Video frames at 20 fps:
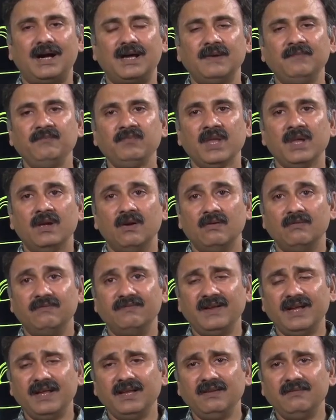are
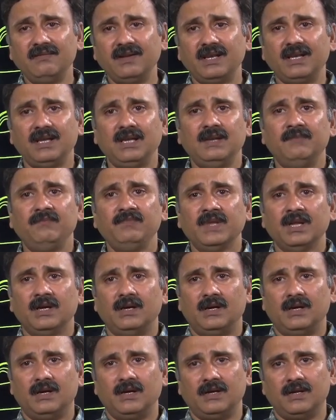very
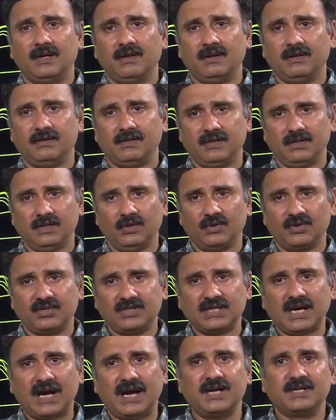
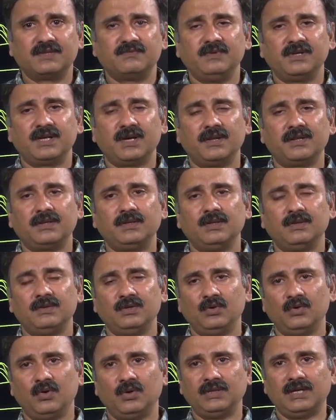charged, because
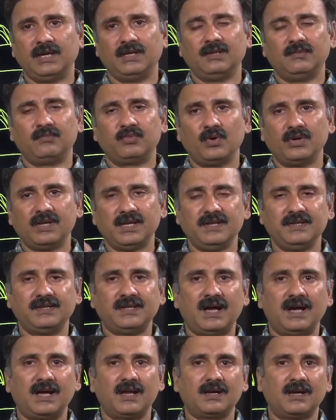you know that the
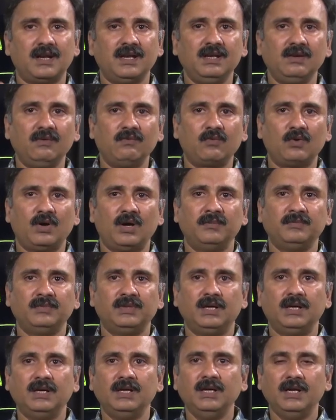proteins are running
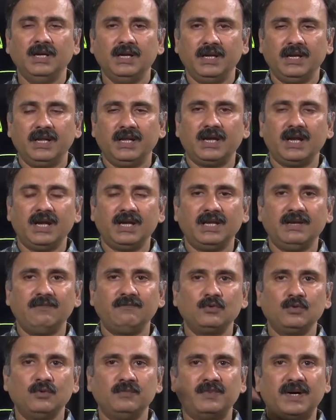from the
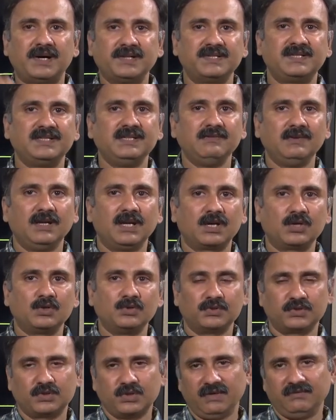negative to positive
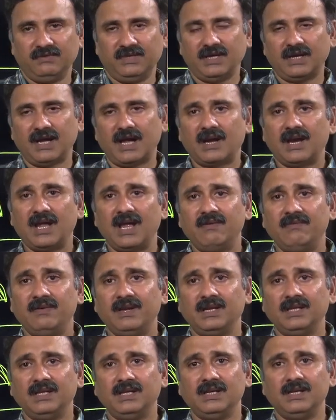electrode. So if they are
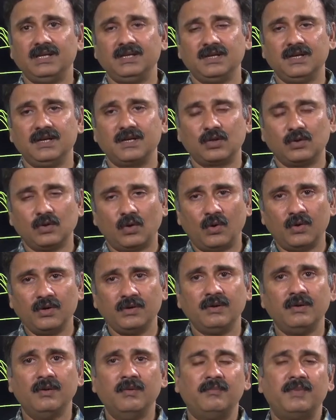having the its
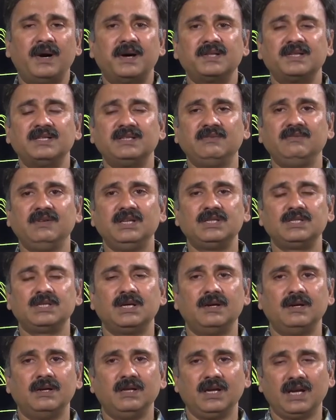own positively
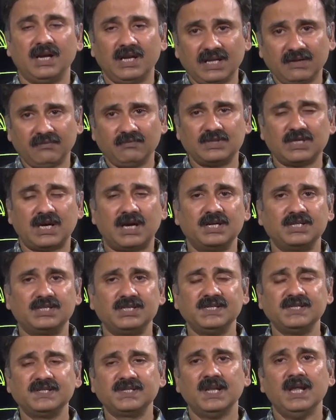negative
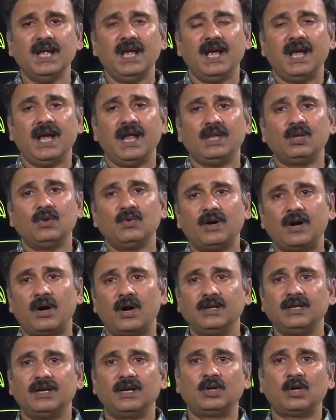charges, and you are
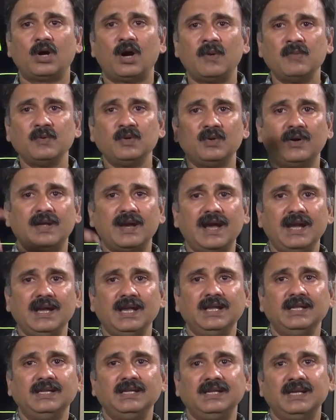on the top you are
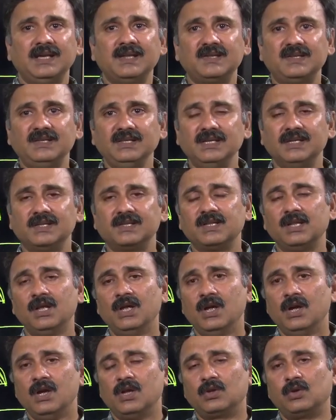adding the SDS,
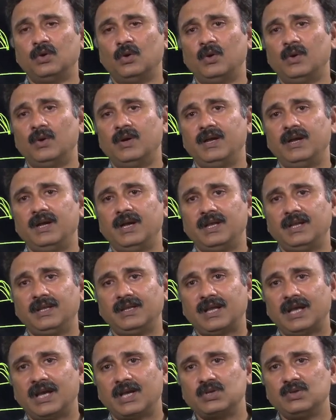so it
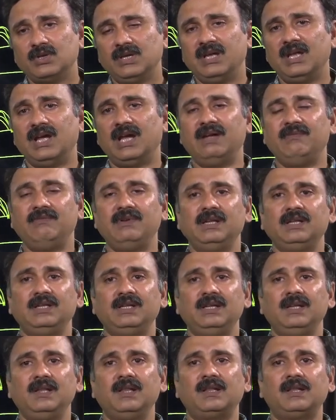is actually
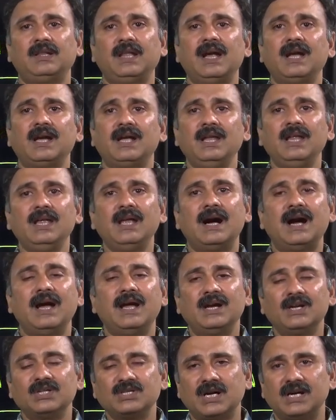having the slightly
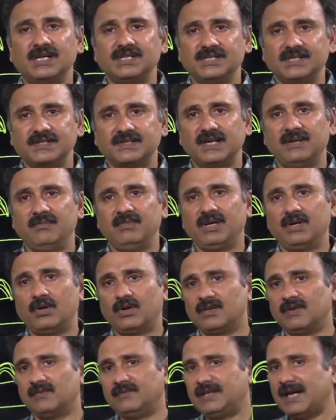higher charges, and
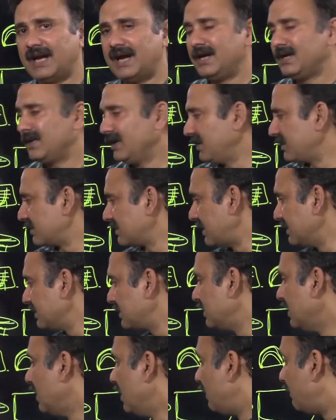because of that it
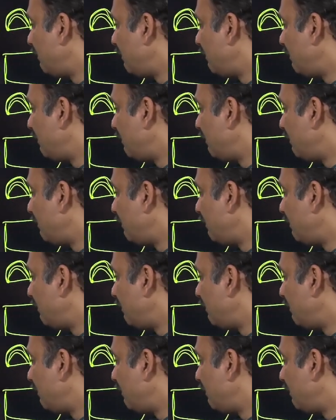runs